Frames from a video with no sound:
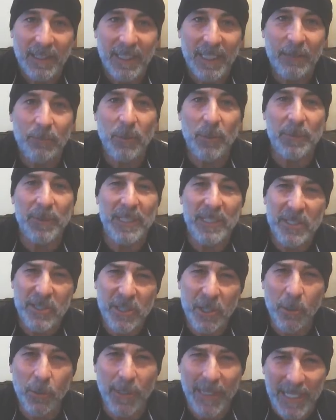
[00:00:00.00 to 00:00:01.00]
it would be
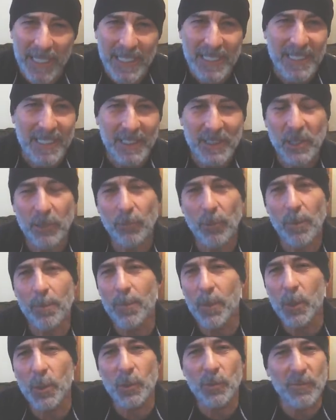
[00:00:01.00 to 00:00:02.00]
so easy to
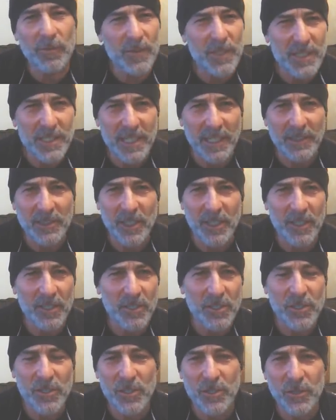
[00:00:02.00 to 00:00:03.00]
remove such a
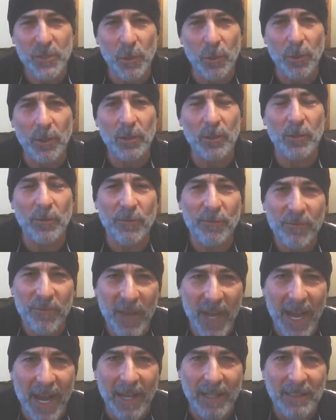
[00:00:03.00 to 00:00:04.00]
historical
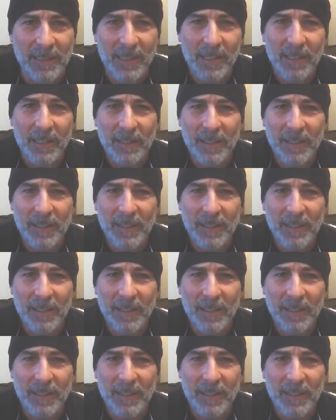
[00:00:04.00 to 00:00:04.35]
fact,